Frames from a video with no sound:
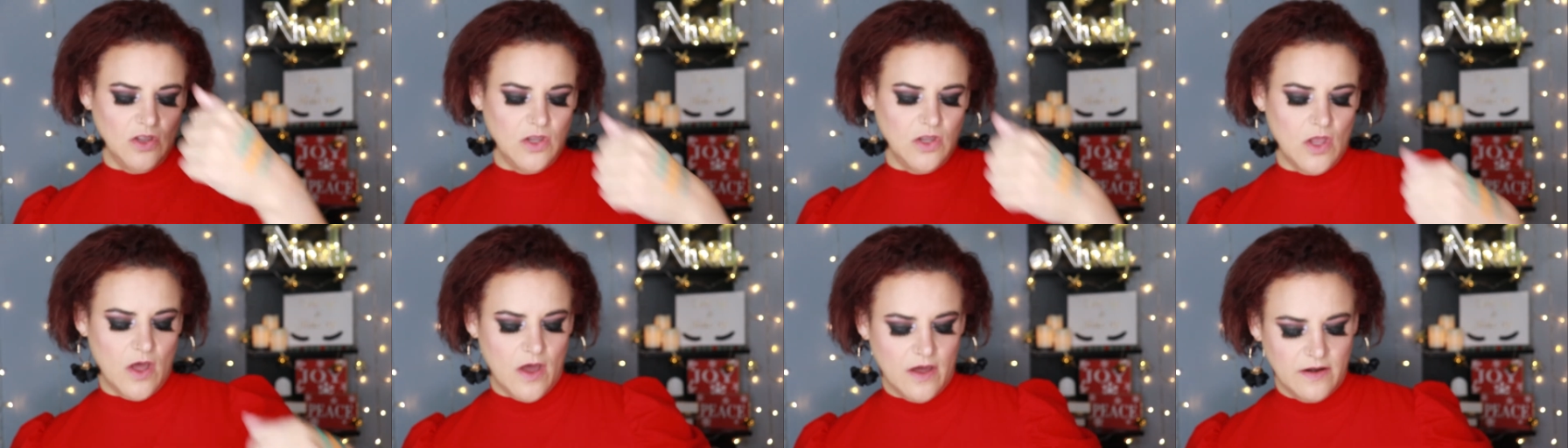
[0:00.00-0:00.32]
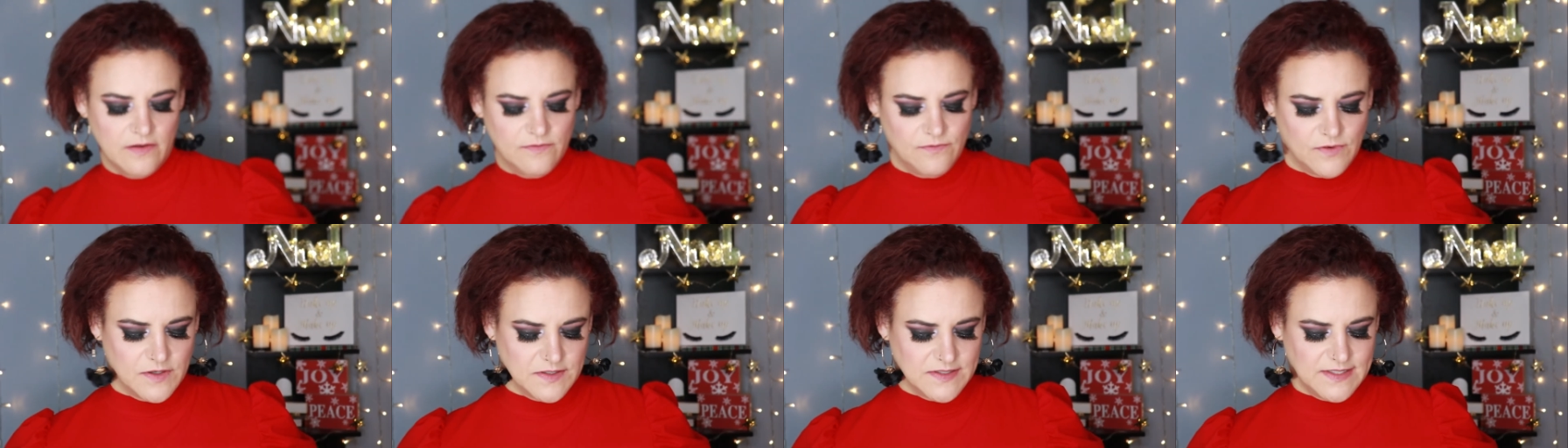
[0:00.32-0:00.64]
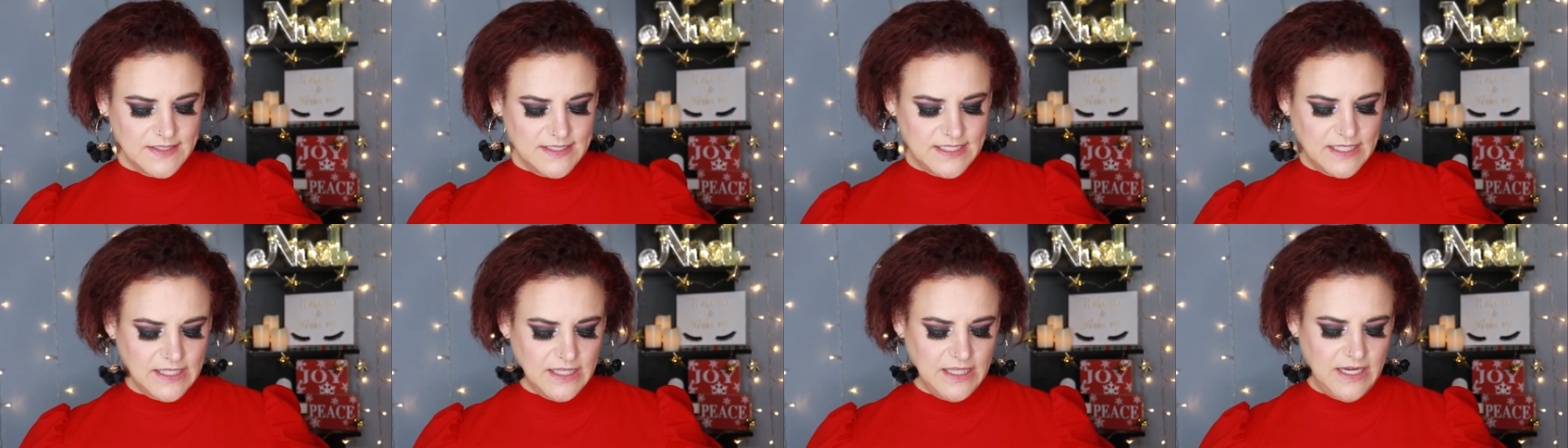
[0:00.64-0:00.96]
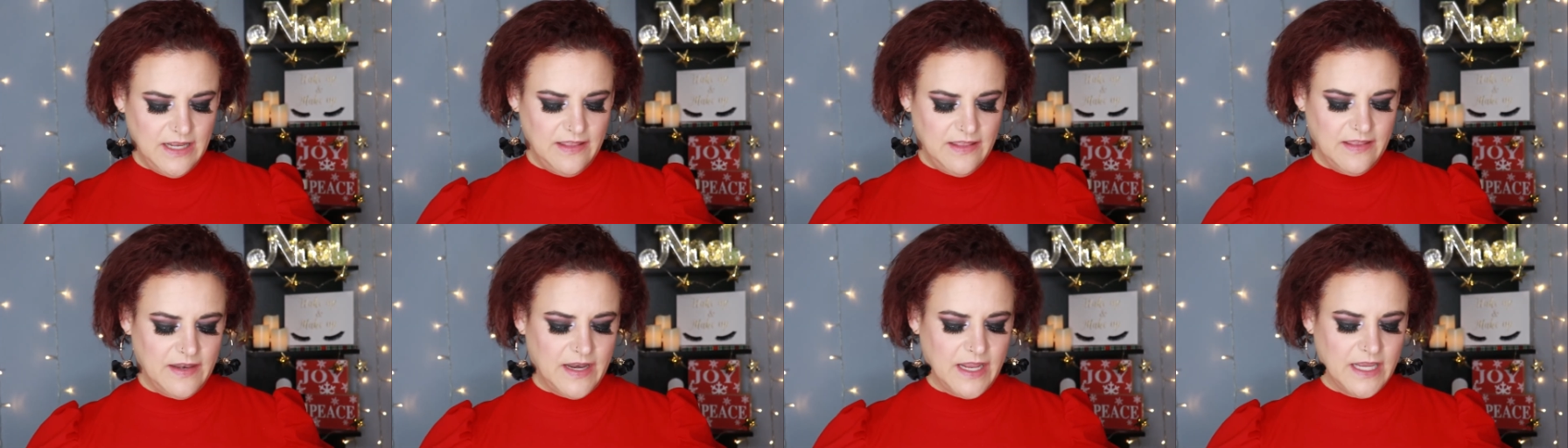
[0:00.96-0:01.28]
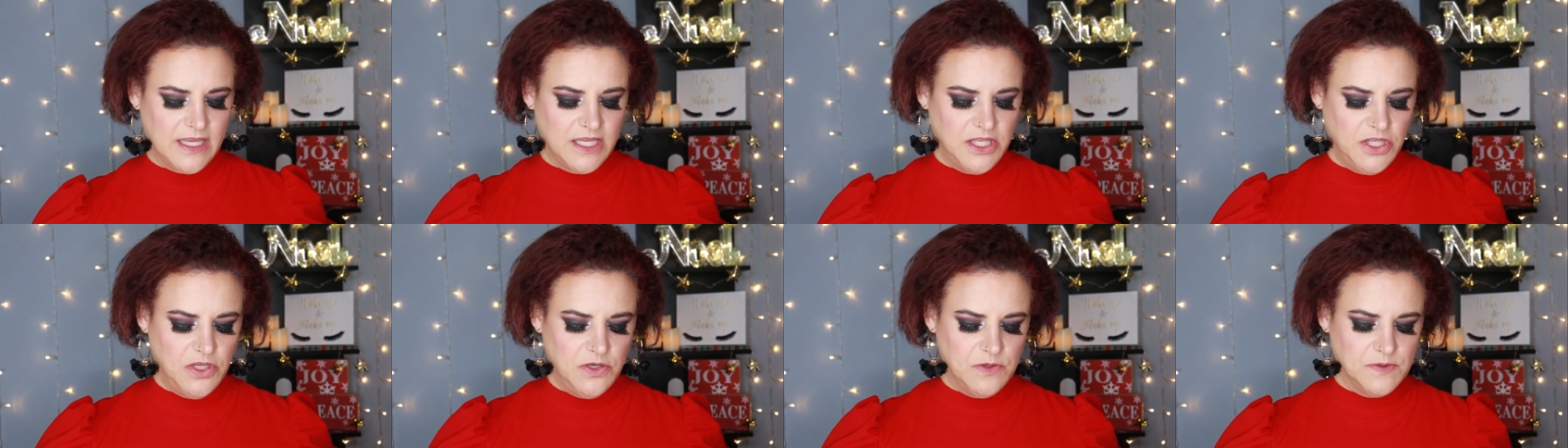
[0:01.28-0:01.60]
lot of versatility that I
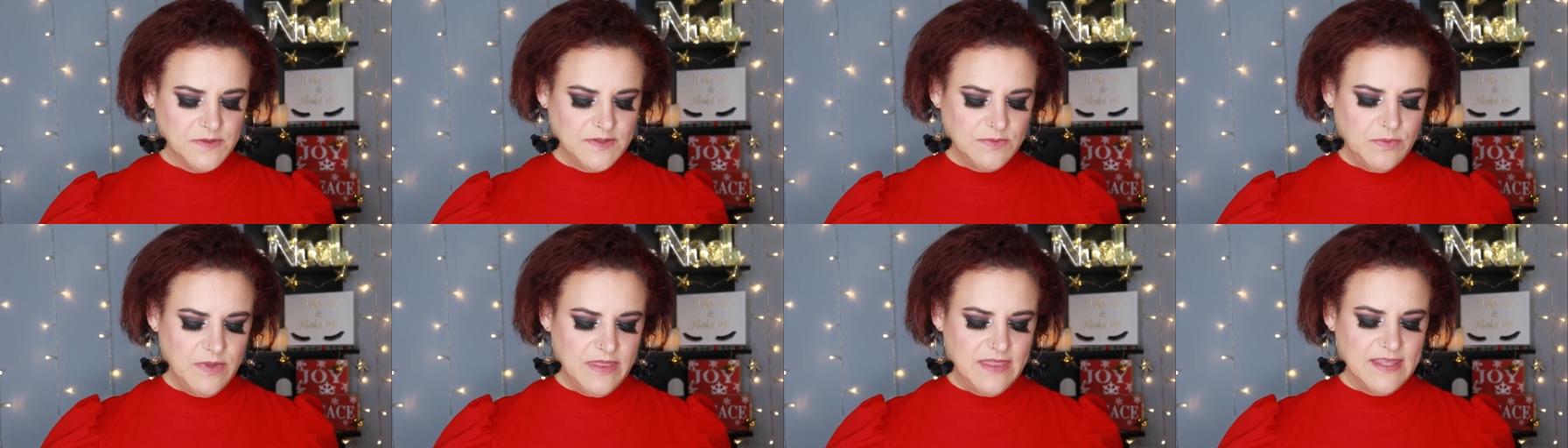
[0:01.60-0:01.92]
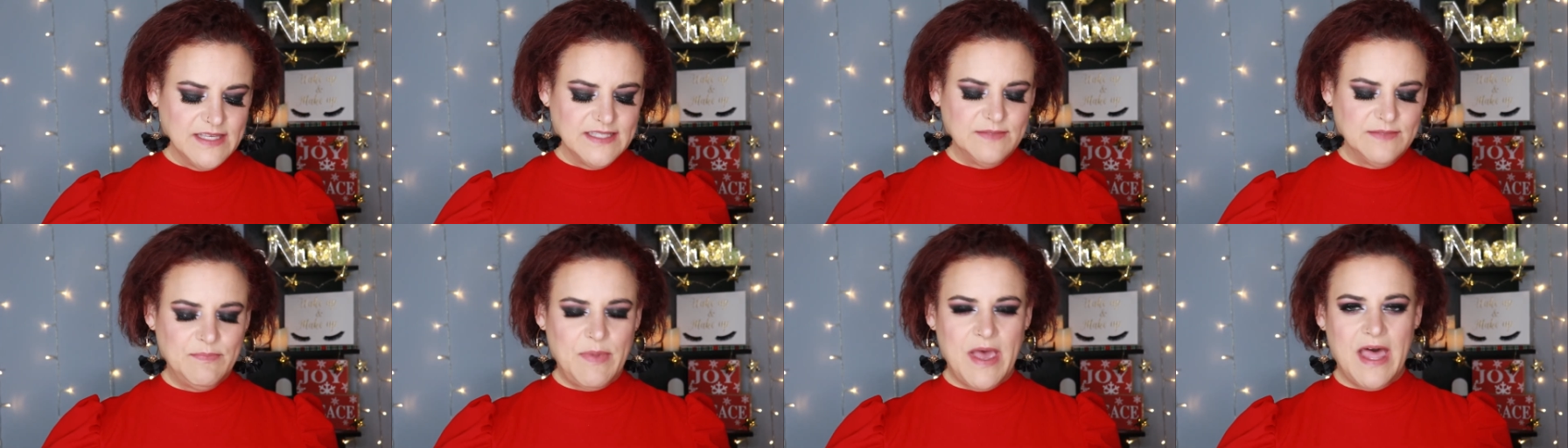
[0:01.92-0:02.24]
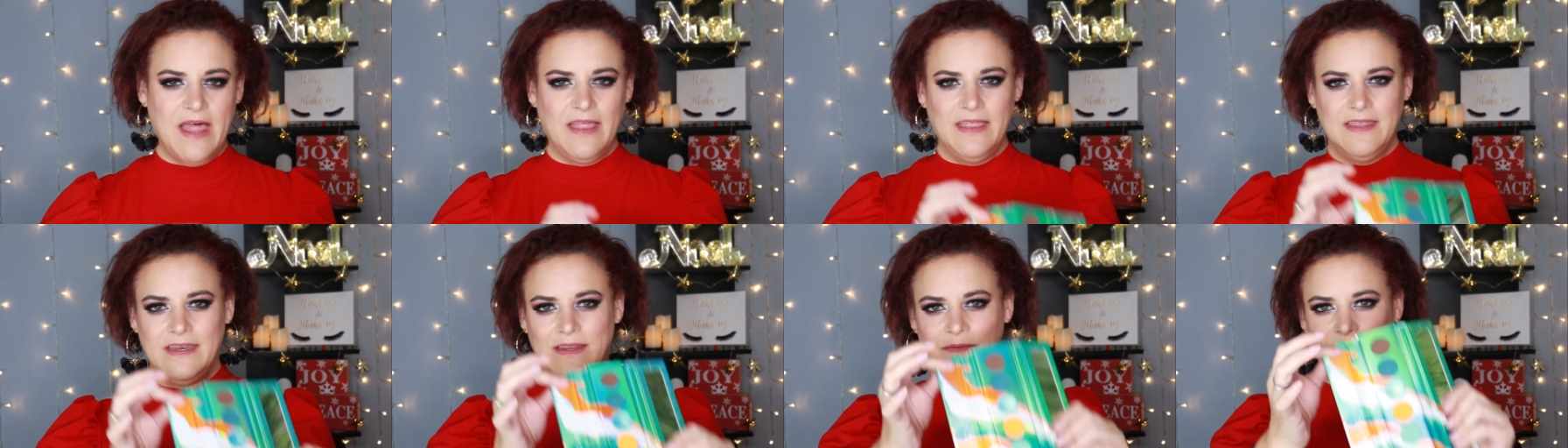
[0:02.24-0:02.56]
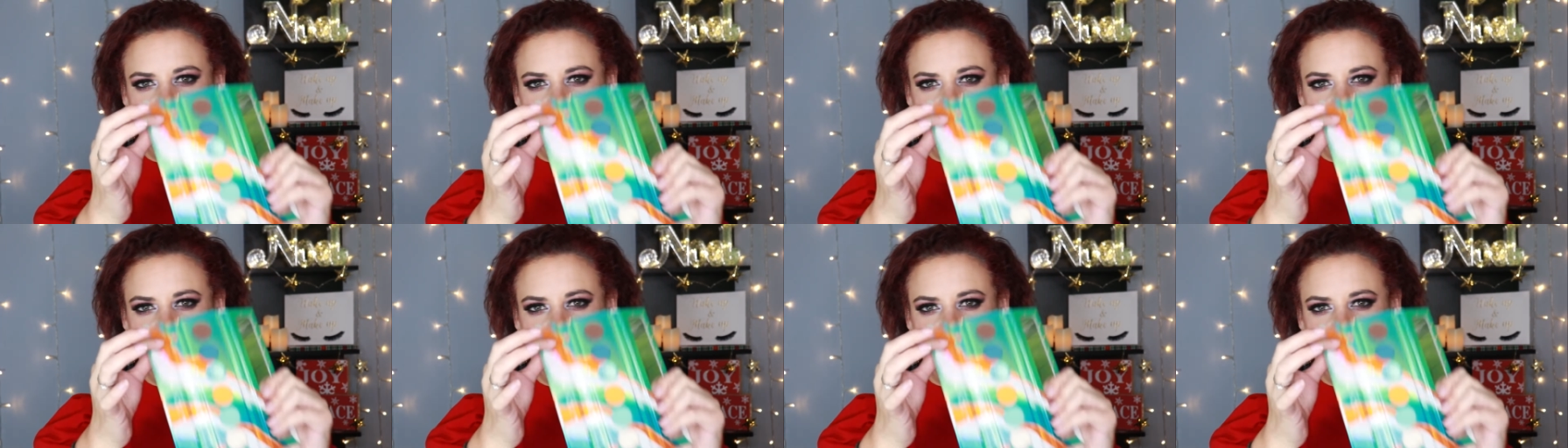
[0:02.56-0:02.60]
can use with this palette.